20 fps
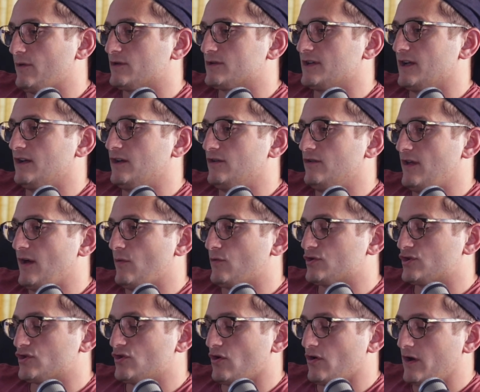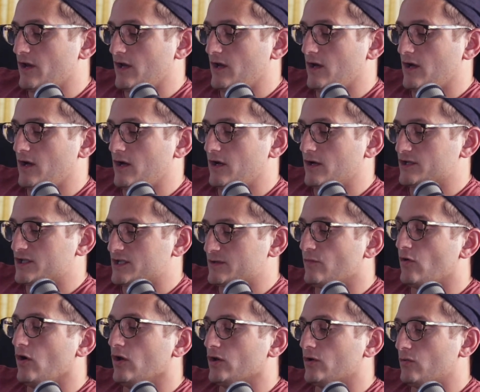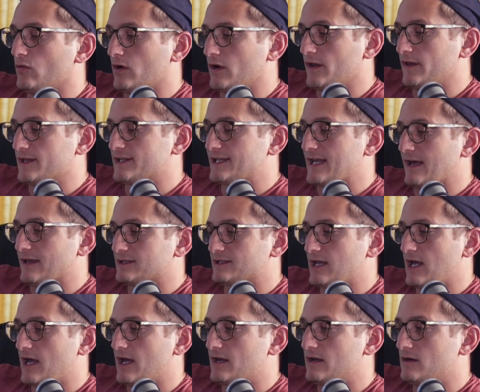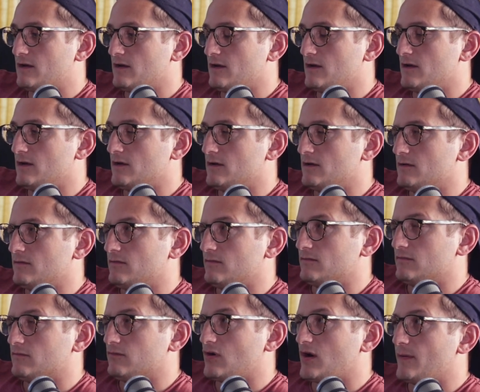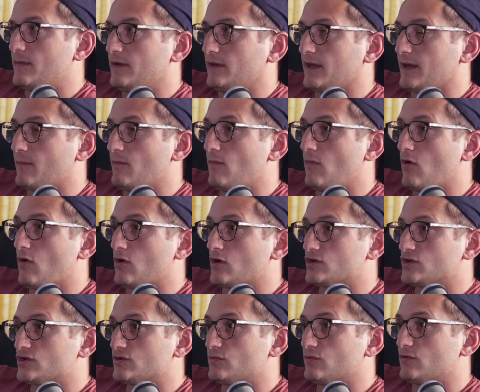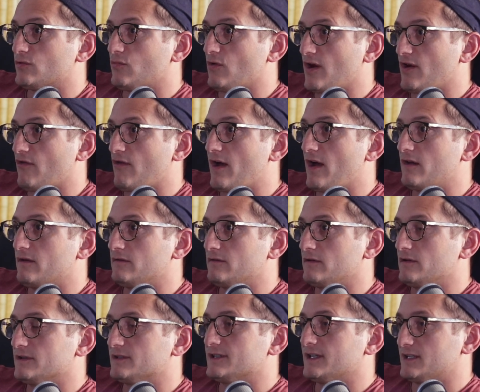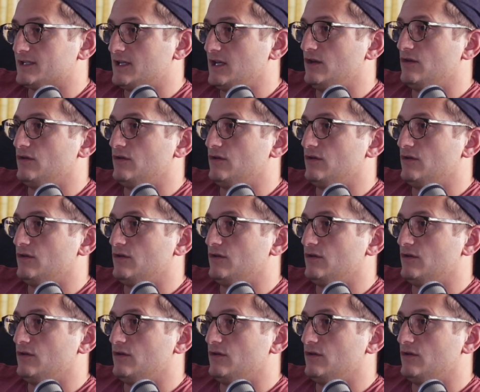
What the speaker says: excited to do that. We're starting a smaller one on the south side, probably in like March. We'll break ground, 16